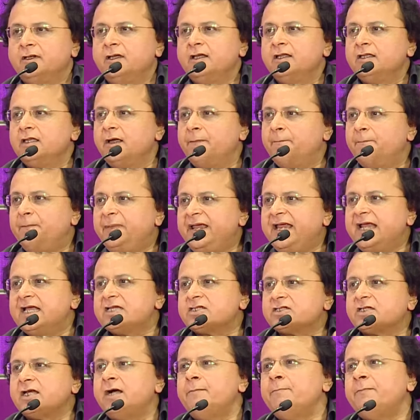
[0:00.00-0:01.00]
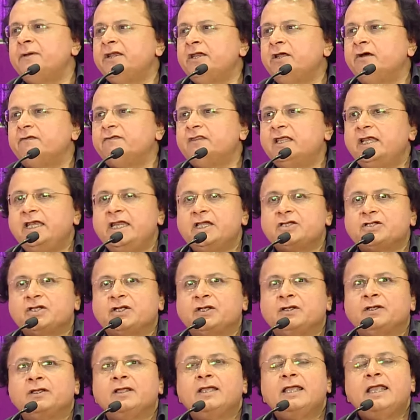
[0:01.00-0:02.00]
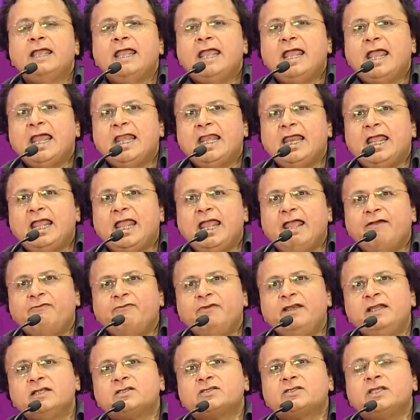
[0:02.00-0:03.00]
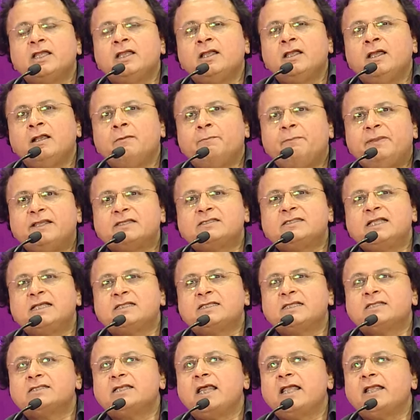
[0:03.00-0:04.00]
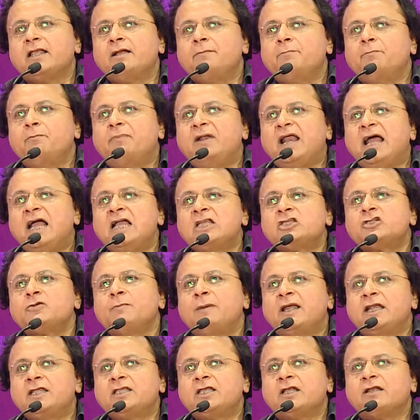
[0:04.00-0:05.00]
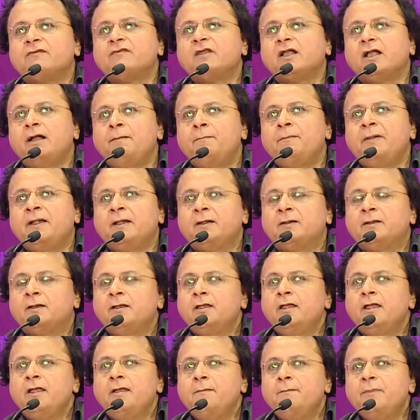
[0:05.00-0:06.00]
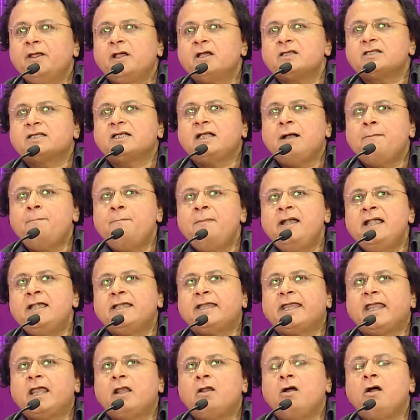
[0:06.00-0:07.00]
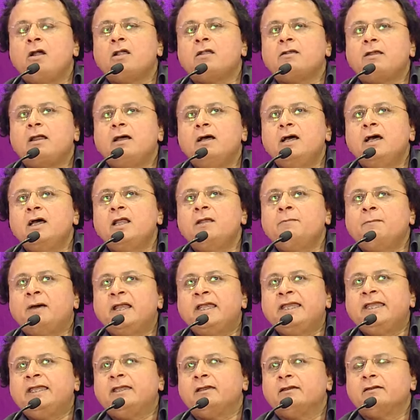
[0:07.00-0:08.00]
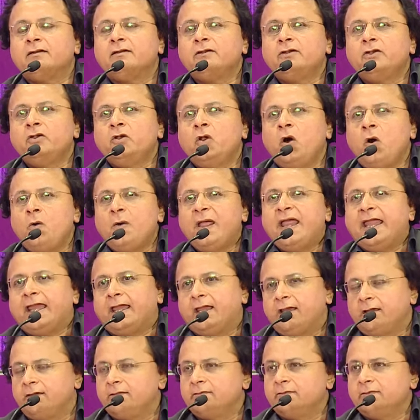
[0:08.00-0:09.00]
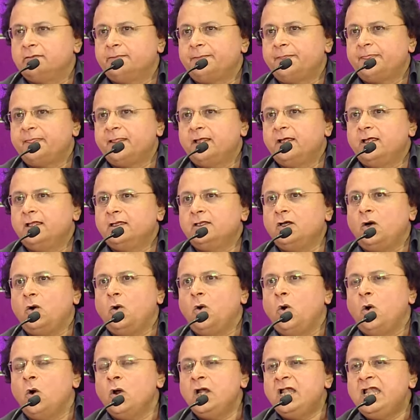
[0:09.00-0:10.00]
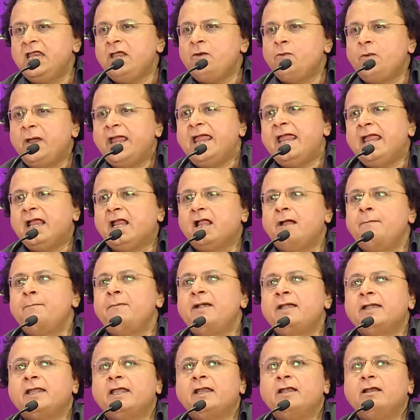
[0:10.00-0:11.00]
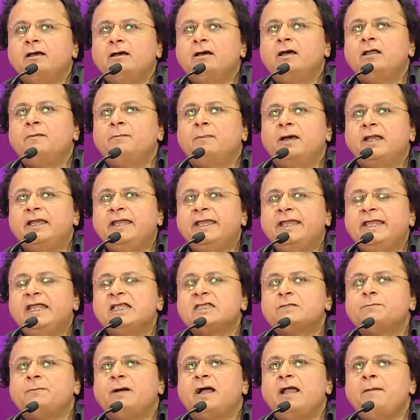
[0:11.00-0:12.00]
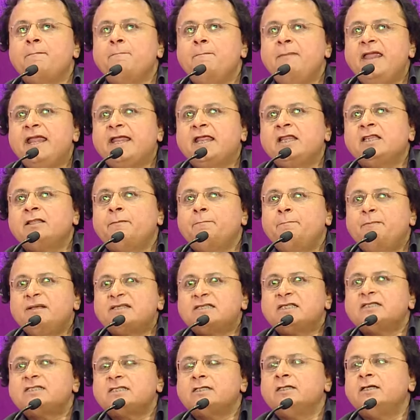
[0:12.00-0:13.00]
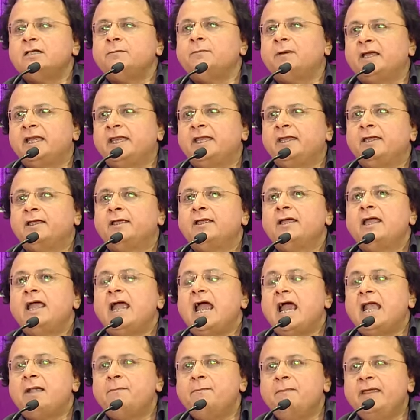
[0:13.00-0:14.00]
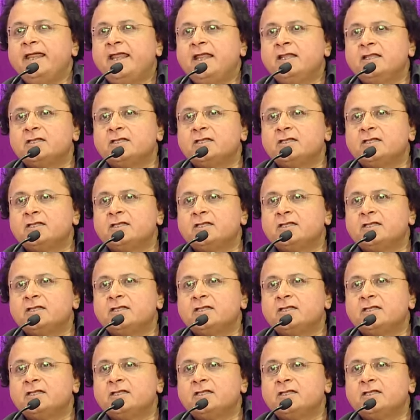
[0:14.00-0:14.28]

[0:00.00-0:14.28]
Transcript: the biggest company of the nation. And every single business is like a branch manager of the government, because government cannot earn money. No way. The only way government can earn money is by making the businesses earn money and making